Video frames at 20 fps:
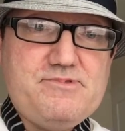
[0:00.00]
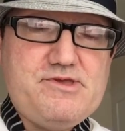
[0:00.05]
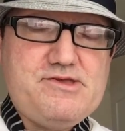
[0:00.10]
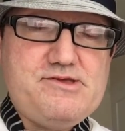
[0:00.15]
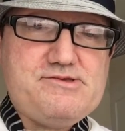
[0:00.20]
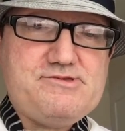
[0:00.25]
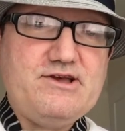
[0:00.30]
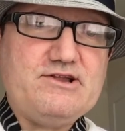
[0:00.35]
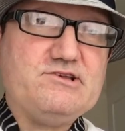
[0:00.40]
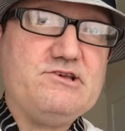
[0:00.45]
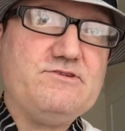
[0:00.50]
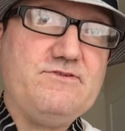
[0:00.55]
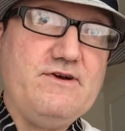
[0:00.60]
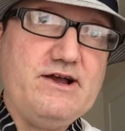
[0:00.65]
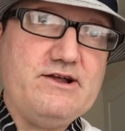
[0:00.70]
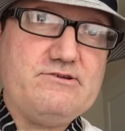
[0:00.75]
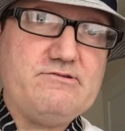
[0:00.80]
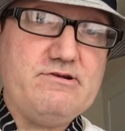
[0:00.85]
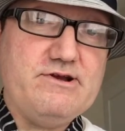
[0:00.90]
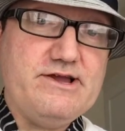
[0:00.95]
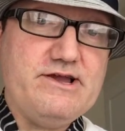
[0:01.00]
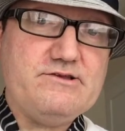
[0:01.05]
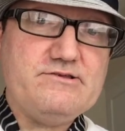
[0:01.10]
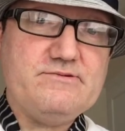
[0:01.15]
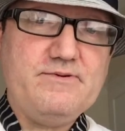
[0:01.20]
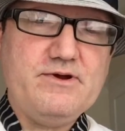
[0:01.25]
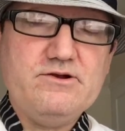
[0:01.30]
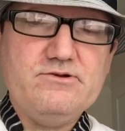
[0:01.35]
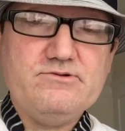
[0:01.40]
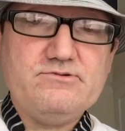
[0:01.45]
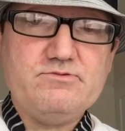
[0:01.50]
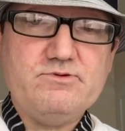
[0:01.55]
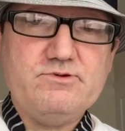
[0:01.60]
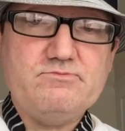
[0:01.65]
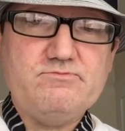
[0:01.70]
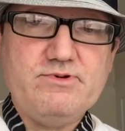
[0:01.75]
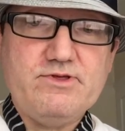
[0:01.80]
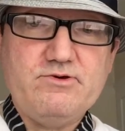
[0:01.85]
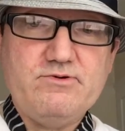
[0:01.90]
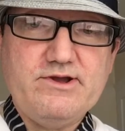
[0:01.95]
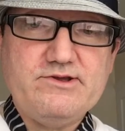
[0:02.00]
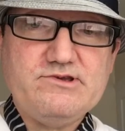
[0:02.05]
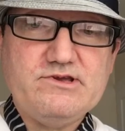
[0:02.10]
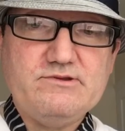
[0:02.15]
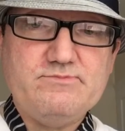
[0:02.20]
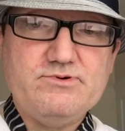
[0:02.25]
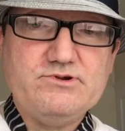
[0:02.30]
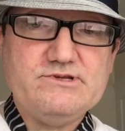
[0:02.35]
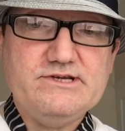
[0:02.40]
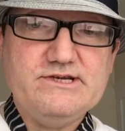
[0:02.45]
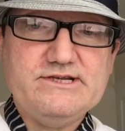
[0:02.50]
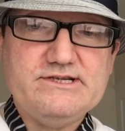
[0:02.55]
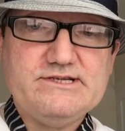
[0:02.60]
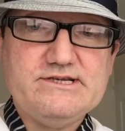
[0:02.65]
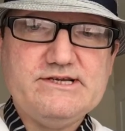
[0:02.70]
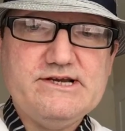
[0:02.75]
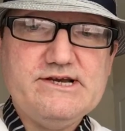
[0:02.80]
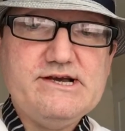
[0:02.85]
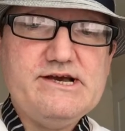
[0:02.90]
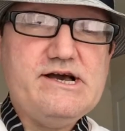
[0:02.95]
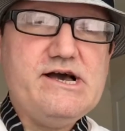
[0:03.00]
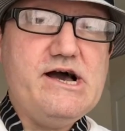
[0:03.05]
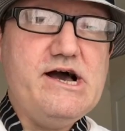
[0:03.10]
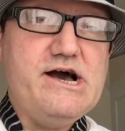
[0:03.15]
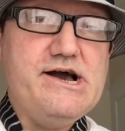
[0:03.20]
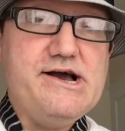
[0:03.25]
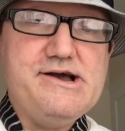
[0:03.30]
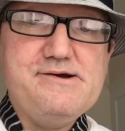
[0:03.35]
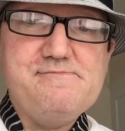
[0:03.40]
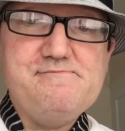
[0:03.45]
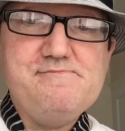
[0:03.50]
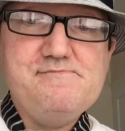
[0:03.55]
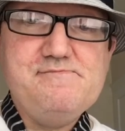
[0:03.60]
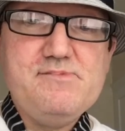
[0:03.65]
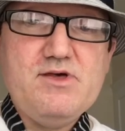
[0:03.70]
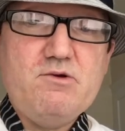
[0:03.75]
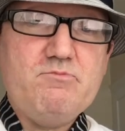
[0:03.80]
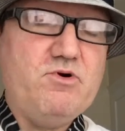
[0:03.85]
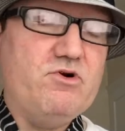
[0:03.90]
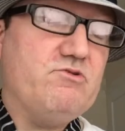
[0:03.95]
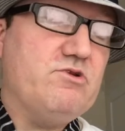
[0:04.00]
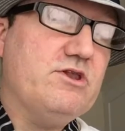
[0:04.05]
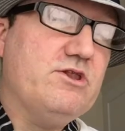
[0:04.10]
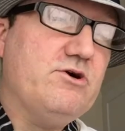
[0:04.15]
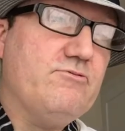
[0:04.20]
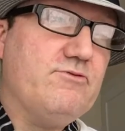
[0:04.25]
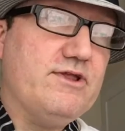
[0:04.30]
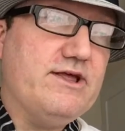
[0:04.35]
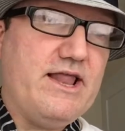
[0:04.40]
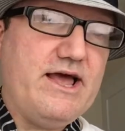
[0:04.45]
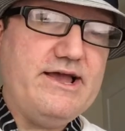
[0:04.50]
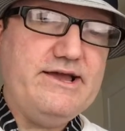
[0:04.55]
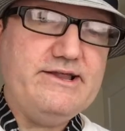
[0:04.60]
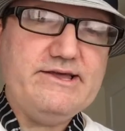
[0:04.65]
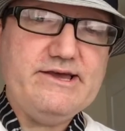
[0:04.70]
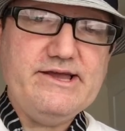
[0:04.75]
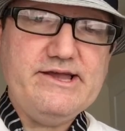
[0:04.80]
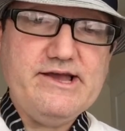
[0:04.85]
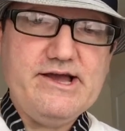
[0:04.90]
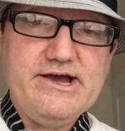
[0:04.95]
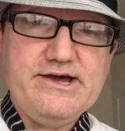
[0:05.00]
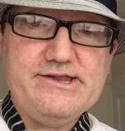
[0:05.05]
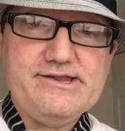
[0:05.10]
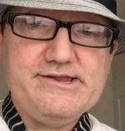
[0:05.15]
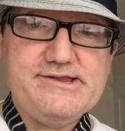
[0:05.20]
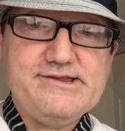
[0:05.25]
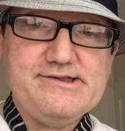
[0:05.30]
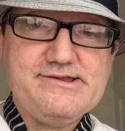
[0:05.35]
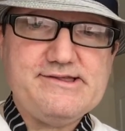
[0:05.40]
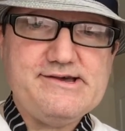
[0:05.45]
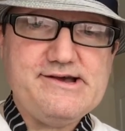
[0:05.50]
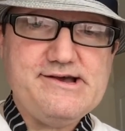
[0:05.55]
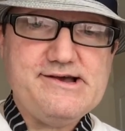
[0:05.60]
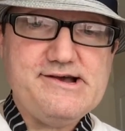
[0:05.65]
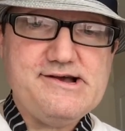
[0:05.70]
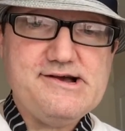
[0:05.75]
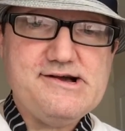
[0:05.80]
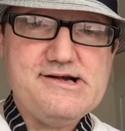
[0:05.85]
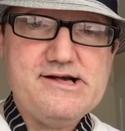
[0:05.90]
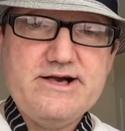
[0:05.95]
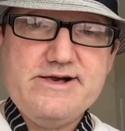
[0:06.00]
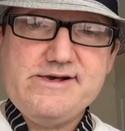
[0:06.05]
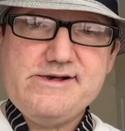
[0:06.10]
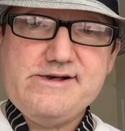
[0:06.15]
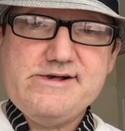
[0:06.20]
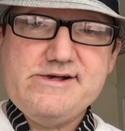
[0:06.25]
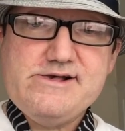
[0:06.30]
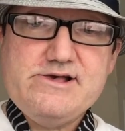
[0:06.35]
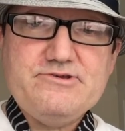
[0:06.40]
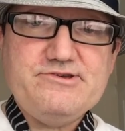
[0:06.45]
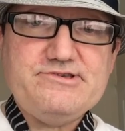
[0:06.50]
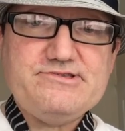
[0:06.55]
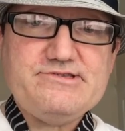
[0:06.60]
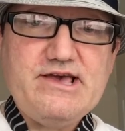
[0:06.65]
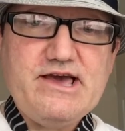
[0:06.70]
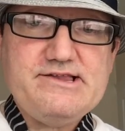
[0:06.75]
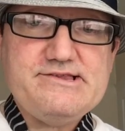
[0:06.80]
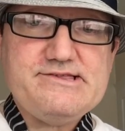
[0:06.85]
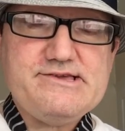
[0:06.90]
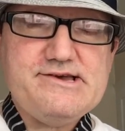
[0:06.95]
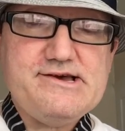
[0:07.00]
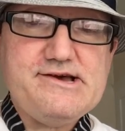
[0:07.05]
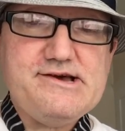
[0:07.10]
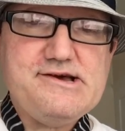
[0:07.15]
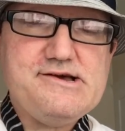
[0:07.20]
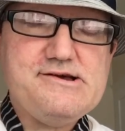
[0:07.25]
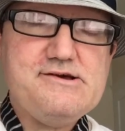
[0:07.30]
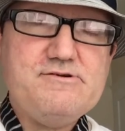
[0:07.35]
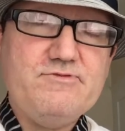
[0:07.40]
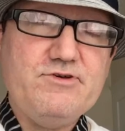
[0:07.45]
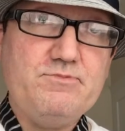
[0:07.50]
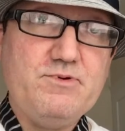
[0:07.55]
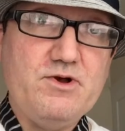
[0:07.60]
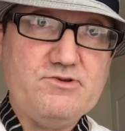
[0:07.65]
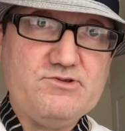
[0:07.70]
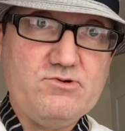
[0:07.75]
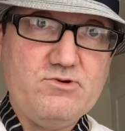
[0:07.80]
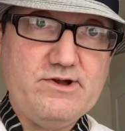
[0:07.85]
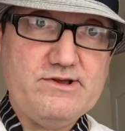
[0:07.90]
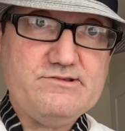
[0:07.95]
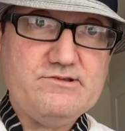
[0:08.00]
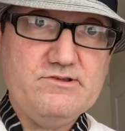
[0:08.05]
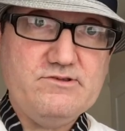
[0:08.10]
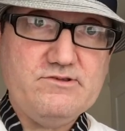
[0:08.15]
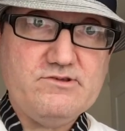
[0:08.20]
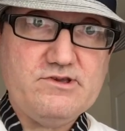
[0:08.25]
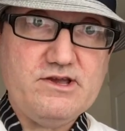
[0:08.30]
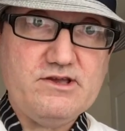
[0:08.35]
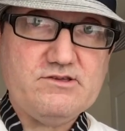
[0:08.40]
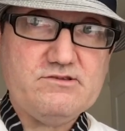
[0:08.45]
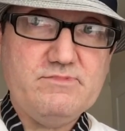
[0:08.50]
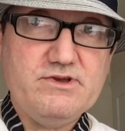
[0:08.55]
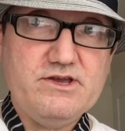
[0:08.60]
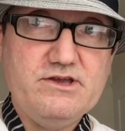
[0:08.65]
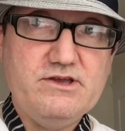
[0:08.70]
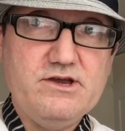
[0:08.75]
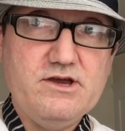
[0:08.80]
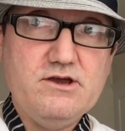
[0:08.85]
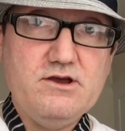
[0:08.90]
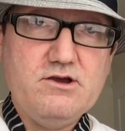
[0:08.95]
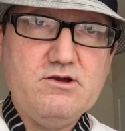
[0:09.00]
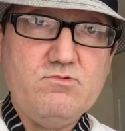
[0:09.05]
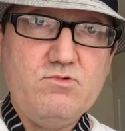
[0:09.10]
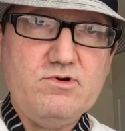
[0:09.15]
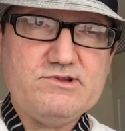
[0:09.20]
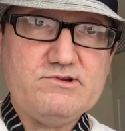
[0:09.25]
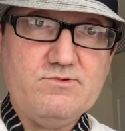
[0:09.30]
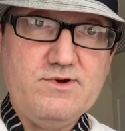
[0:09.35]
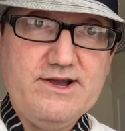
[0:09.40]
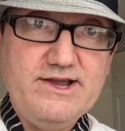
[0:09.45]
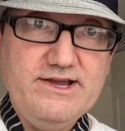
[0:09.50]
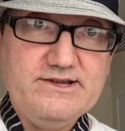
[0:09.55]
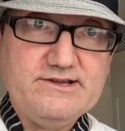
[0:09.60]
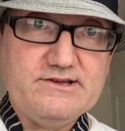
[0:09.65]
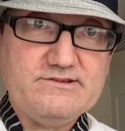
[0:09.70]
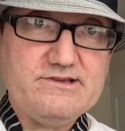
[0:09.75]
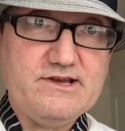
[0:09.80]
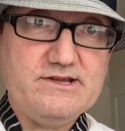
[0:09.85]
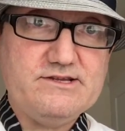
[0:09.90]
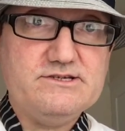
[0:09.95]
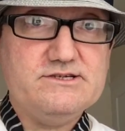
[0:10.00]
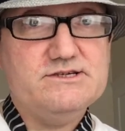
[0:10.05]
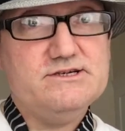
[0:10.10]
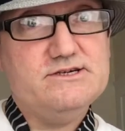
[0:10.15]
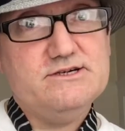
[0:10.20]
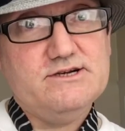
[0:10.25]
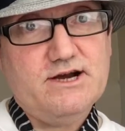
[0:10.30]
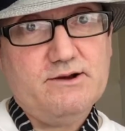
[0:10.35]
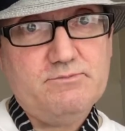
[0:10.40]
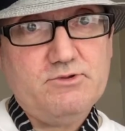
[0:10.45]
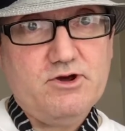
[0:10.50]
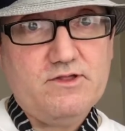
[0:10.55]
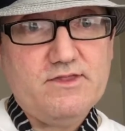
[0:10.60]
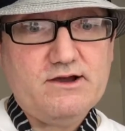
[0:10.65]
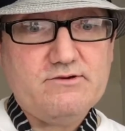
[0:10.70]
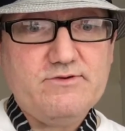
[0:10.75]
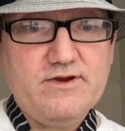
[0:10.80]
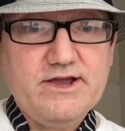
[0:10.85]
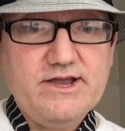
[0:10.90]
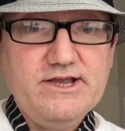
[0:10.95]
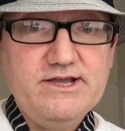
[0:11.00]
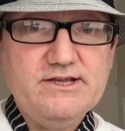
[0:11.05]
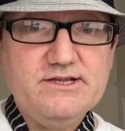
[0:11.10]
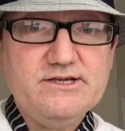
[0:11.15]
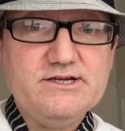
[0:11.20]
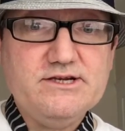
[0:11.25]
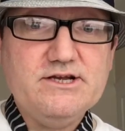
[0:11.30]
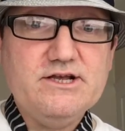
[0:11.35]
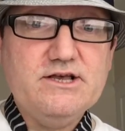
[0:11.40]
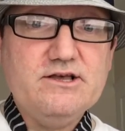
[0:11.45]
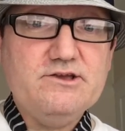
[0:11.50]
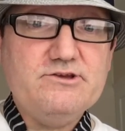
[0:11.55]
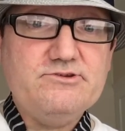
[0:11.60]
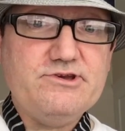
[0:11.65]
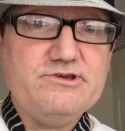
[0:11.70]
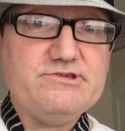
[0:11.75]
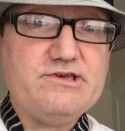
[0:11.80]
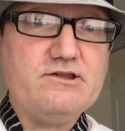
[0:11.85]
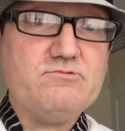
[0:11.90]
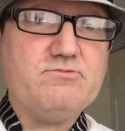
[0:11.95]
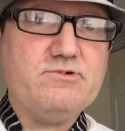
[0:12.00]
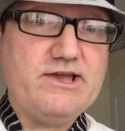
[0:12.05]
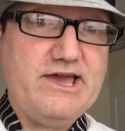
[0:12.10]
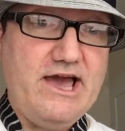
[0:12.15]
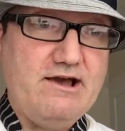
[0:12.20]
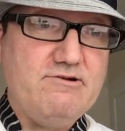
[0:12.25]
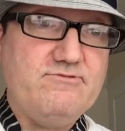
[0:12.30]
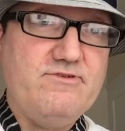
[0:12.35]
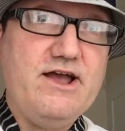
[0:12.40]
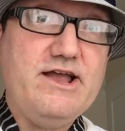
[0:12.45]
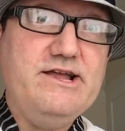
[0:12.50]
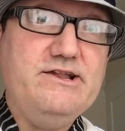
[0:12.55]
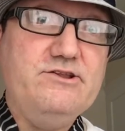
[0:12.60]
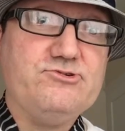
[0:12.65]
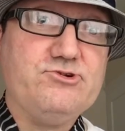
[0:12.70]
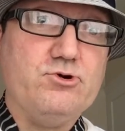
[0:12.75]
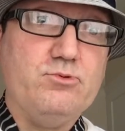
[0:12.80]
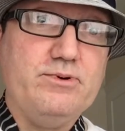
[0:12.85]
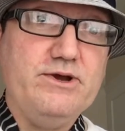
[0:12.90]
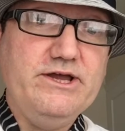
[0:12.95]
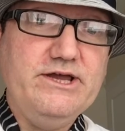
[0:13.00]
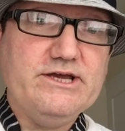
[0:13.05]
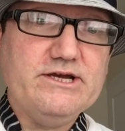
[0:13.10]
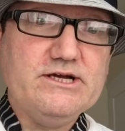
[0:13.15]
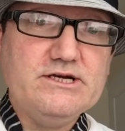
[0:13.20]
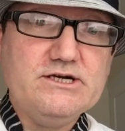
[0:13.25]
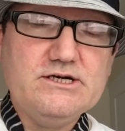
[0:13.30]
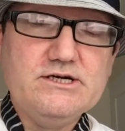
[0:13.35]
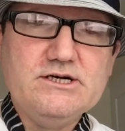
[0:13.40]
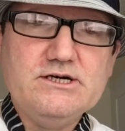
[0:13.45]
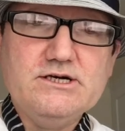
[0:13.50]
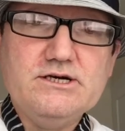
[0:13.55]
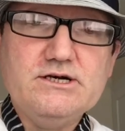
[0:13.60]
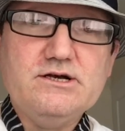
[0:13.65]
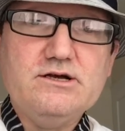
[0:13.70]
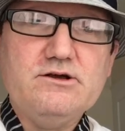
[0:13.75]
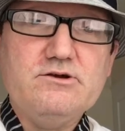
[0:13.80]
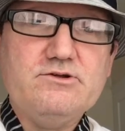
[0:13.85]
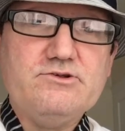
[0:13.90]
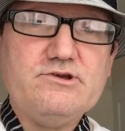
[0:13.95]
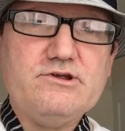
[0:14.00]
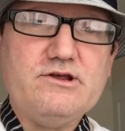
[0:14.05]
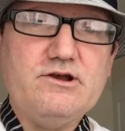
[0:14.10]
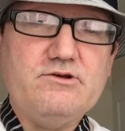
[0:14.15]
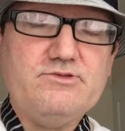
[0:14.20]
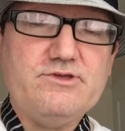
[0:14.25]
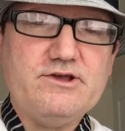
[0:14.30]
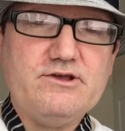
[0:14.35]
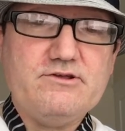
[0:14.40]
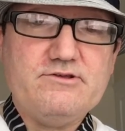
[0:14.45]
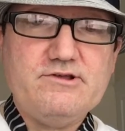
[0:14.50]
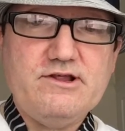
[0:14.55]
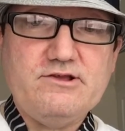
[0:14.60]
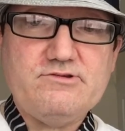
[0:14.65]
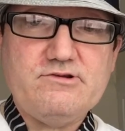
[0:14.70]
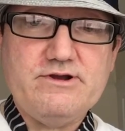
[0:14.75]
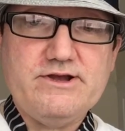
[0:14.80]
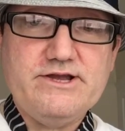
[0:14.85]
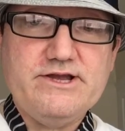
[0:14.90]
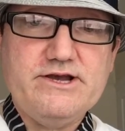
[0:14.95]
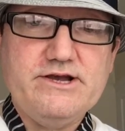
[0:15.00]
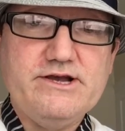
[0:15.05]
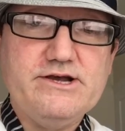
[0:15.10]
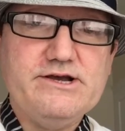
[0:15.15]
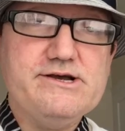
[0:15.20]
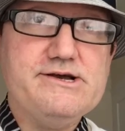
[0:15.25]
satisfactory, I suppose, would be the way she'd put it. But lovely lady, and she said a few personal questions. She asked me what I weighed. I said, I'm not that vain. She said, get vain, chubby, which I don't think is necessarily the